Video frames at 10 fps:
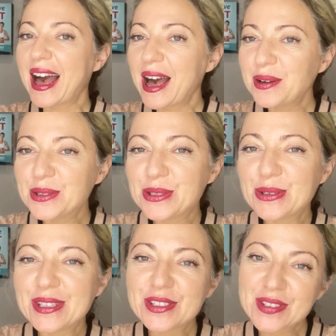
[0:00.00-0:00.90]
how
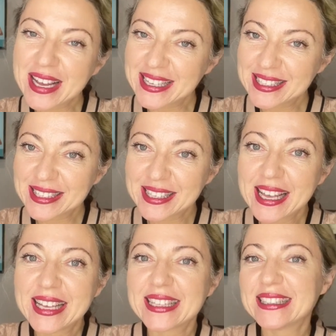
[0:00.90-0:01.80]
to address
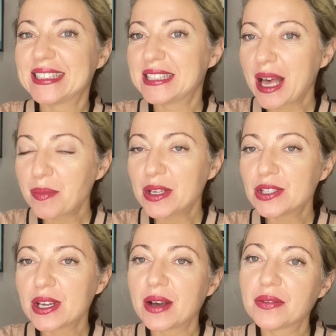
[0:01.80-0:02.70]
the
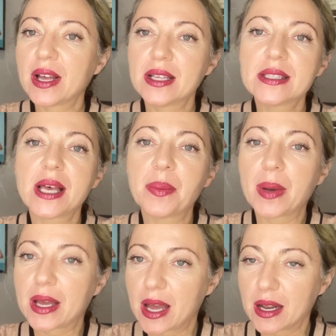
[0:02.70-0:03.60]
damage of
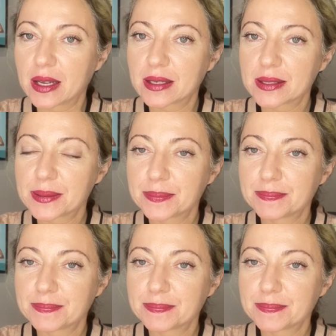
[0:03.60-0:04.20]
antibiotics.